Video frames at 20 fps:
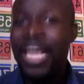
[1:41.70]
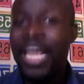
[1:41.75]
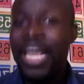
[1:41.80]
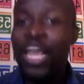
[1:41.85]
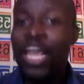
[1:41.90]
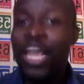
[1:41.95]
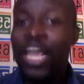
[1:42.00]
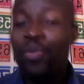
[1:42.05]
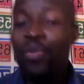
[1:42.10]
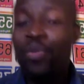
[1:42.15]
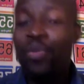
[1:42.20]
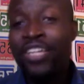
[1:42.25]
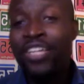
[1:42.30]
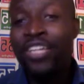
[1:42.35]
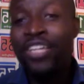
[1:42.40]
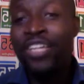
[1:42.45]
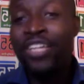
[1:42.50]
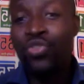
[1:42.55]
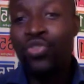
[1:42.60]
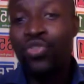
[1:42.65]
He will
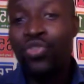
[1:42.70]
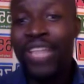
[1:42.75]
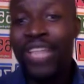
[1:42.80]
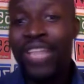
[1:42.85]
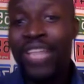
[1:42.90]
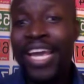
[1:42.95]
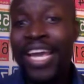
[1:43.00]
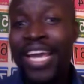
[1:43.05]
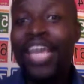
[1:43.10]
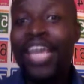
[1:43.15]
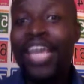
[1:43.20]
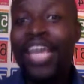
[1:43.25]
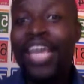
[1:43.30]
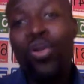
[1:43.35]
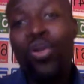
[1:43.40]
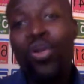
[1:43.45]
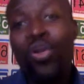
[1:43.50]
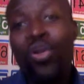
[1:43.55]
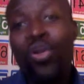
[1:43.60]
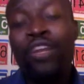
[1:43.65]
begin to say,
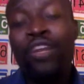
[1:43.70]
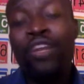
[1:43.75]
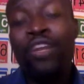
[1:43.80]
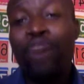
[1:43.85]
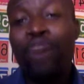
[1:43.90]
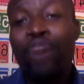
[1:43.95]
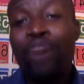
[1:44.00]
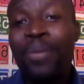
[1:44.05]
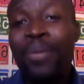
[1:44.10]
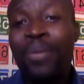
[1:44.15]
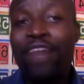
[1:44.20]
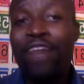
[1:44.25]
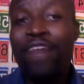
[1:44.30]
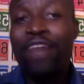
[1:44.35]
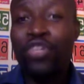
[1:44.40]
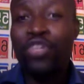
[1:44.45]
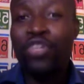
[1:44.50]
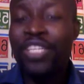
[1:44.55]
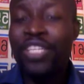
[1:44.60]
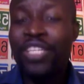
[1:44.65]
oh, the formula
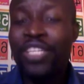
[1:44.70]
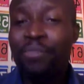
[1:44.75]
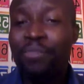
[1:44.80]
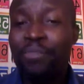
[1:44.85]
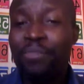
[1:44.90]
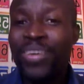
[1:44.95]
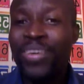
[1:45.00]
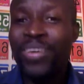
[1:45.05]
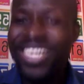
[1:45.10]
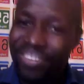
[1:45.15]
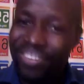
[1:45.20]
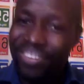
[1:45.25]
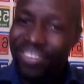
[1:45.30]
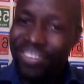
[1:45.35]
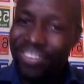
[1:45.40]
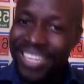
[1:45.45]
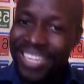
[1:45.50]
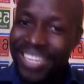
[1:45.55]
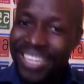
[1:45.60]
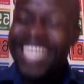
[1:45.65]
for simple
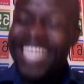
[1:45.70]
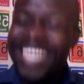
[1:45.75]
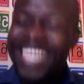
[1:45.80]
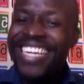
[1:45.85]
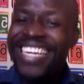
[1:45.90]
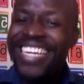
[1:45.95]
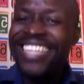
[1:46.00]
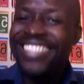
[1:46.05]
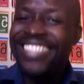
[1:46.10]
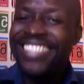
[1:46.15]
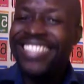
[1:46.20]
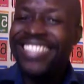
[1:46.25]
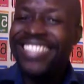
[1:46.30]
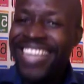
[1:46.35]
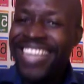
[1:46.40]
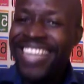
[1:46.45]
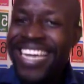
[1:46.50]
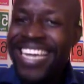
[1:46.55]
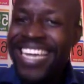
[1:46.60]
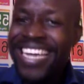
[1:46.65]
interest is
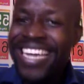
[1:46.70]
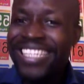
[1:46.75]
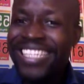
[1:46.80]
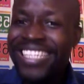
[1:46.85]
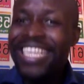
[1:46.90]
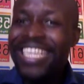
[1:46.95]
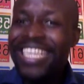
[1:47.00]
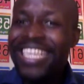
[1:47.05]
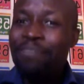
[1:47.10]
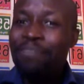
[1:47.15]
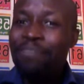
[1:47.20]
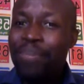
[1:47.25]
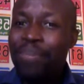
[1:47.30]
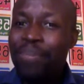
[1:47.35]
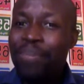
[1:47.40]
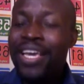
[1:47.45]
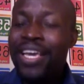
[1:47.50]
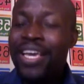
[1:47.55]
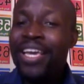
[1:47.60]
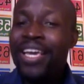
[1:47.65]
it
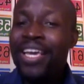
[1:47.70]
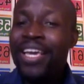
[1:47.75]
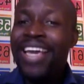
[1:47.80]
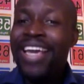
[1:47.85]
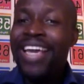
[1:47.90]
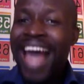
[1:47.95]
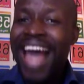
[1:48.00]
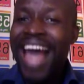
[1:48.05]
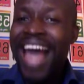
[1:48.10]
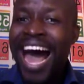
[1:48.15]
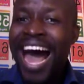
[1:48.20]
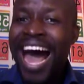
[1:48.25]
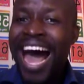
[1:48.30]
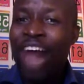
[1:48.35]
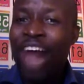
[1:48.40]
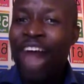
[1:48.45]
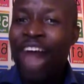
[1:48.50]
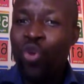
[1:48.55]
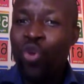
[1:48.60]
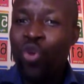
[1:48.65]

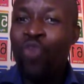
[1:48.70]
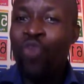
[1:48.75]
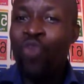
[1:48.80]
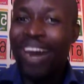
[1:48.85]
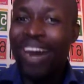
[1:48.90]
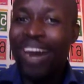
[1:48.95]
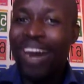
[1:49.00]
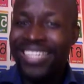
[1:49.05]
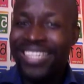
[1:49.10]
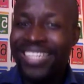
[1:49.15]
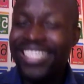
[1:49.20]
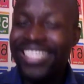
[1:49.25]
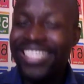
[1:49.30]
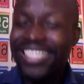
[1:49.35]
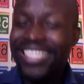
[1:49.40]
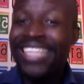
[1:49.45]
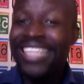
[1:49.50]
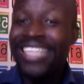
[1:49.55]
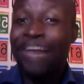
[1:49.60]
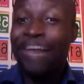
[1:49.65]
PR over
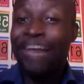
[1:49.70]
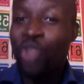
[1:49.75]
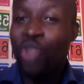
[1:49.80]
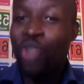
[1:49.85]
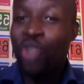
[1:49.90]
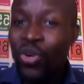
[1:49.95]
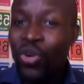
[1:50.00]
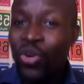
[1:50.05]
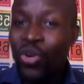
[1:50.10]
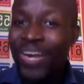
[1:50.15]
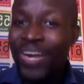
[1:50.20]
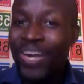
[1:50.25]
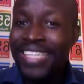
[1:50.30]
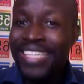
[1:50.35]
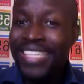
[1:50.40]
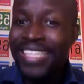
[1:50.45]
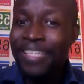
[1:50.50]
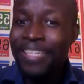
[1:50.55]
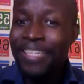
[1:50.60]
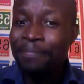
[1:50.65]
D times
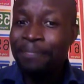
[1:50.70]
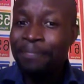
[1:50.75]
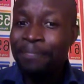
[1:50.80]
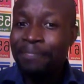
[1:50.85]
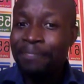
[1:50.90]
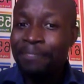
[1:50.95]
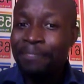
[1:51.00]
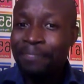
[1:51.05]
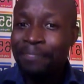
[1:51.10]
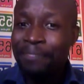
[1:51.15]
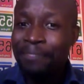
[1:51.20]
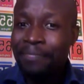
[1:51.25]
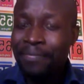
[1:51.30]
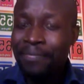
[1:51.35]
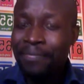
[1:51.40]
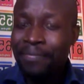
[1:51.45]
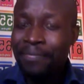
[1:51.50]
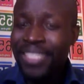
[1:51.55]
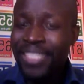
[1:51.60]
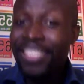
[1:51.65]
100?
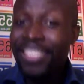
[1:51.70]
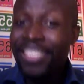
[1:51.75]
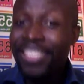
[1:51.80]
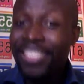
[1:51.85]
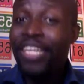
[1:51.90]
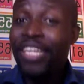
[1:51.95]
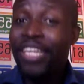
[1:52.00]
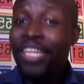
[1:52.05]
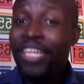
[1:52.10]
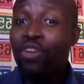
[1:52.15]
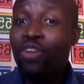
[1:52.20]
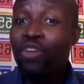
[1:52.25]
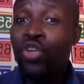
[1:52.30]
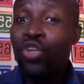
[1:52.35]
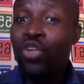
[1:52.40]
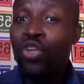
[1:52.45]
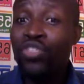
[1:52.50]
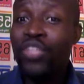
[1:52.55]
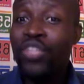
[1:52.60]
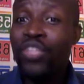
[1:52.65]
Instead of
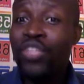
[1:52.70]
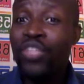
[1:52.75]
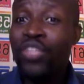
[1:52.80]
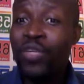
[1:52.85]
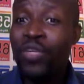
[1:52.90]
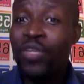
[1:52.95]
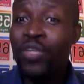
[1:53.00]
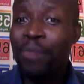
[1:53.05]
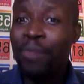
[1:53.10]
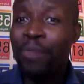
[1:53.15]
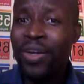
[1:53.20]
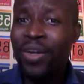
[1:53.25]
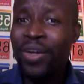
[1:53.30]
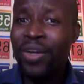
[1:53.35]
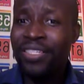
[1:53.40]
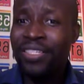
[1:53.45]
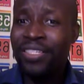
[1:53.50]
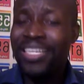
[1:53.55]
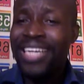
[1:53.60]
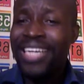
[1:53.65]
going straight to the
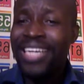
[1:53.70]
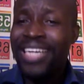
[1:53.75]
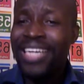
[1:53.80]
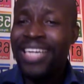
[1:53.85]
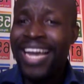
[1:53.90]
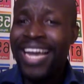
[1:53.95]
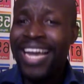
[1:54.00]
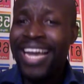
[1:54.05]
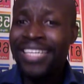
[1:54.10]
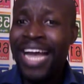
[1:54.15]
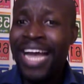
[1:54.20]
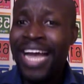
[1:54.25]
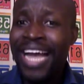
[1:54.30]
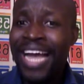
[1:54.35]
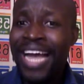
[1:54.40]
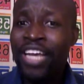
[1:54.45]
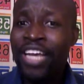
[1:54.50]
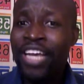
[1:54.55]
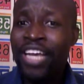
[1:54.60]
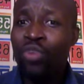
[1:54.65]
point,
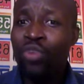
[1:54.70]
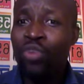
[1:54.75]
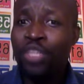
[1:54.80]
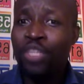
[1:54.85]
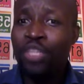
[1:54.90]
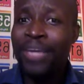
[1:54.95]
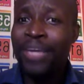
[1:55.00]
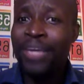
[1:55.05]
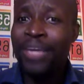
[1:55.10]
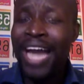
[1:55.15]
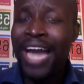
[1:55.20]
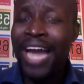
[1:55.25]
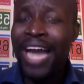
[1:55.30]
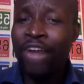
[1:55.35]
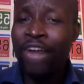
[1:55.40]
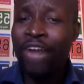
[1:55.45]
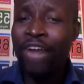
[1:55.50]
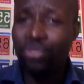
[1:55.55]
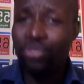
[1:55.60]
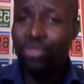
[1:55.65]
SI equals
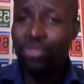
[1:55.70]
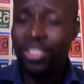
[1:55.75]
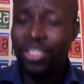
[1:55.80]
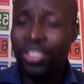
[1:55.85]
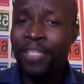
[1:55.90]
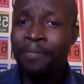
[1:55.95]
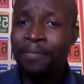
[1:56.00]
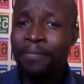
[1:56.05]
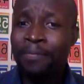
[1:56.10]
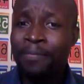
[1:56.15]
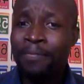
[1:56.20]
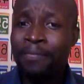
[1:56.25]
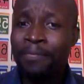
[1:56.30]
PRT